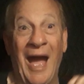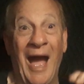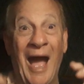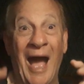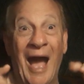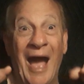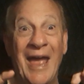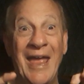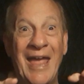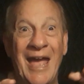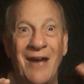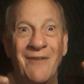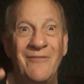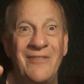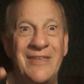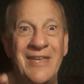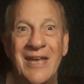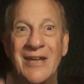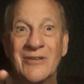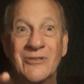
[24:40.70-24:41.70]
I have
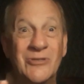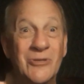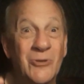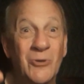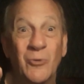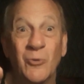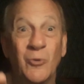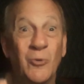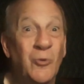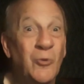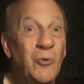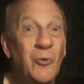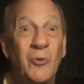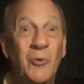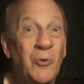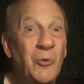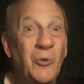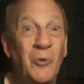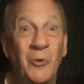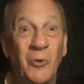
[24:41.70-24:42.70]
the answer.
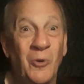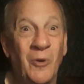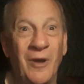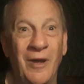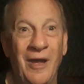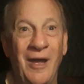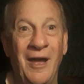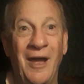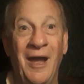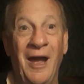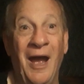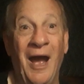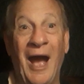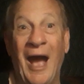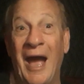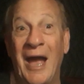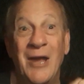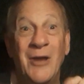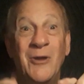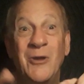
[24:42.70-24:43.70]
Ooh,
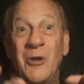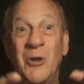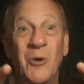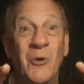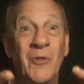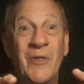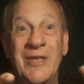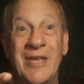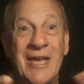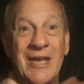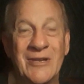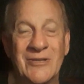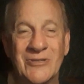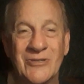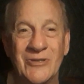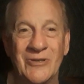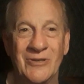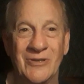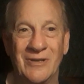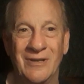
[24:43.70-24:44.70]
I know the
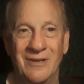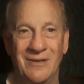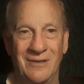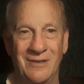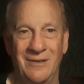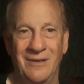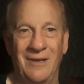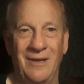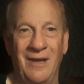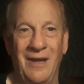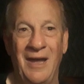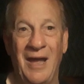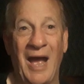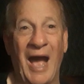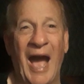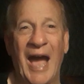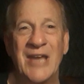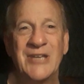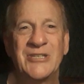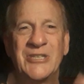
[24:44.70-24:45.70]
answer.
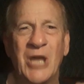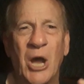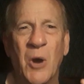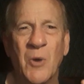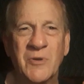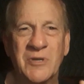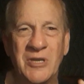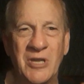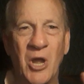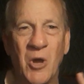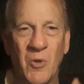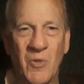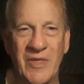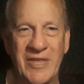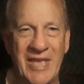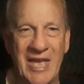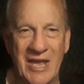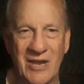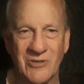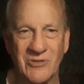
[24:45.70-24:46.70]
I don't know
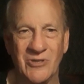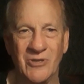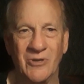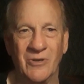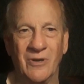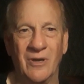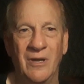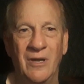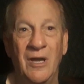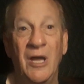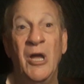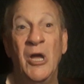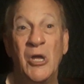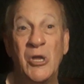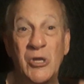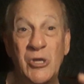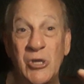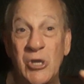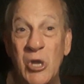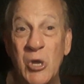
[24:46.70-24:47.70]
the answer.
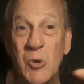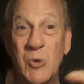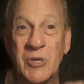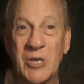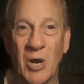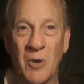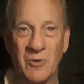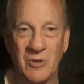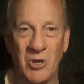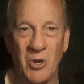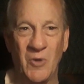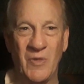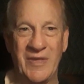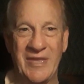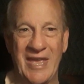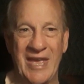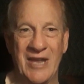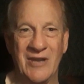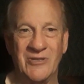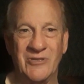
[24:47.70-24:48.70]
You don't know
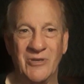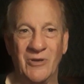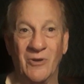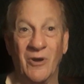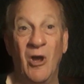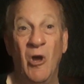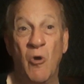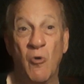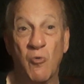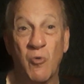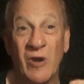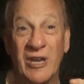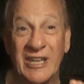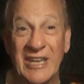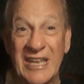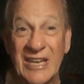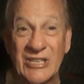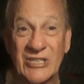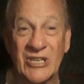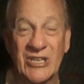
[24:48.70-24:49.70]
the answer.
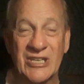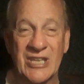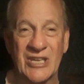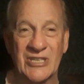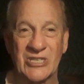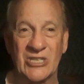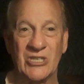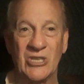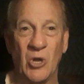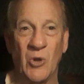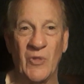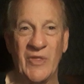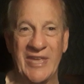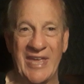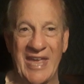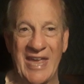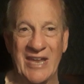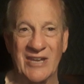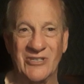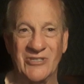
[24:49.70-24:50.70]
Religion doesn't know
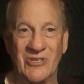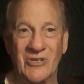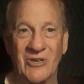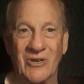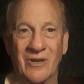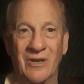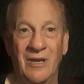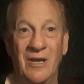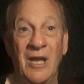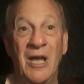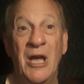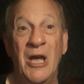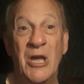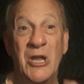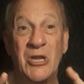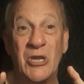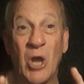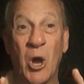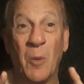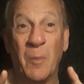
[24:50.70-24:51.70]
the answer.
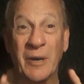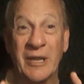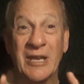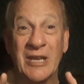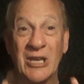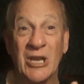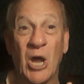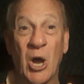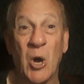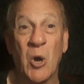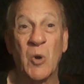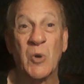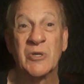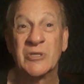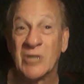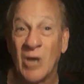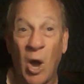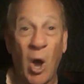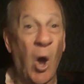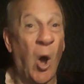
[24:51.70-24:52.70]
Nobody
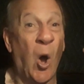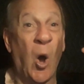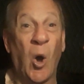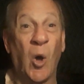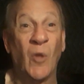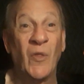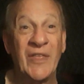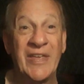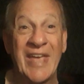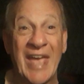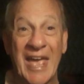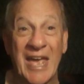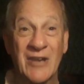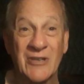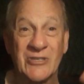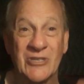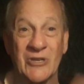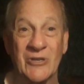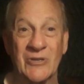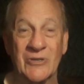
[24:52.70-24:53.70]
knows all the
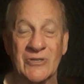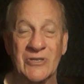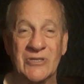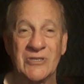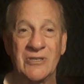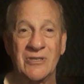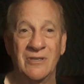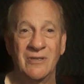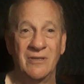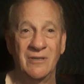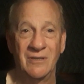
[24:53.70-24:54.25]
answers.